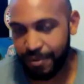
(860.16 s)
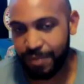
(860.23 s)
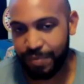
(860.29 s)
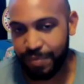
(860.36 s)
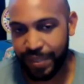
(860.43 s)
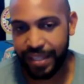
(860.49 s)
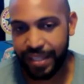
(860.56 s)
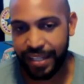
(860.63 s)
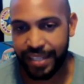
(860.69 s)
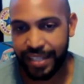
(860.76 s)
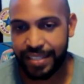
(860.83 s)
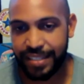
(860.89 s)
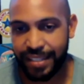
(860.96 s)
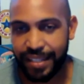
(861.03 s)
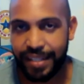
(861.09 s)
would be the
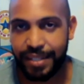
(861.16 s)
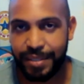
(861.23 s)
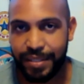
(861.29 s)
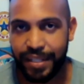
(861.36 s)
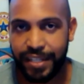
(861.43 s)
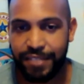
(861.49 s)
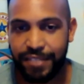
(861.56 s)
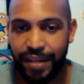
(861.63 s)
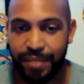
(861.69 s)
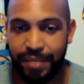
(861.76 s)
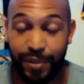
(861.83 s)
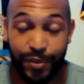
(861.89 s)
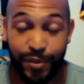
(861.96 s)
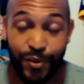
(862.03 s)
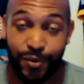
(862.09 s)
next fight.
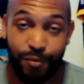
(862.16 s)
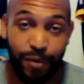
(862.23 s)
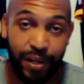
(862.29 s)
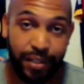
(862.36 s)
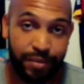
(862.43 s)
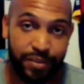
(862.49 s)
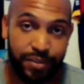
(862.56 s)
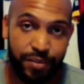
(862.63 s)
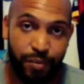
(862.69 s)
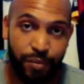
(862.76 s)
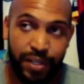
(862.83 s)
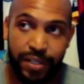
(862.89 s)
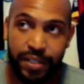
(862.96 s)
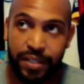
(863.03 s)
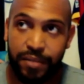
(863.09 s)
But
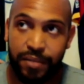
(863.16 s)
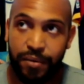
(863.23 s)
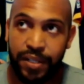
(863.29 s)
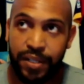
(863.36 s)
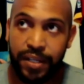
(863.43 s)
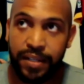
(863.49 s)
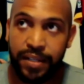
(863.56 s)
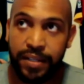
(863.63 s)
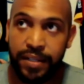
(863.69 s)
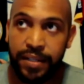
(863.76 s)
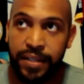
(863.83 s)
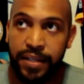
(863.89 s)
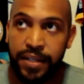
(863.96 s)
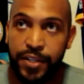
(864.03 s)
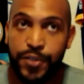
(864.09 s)
what a
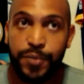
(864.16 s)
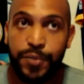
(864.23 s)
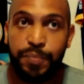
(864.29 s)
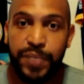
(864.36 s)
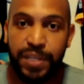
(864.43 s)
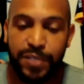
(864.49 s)
supreme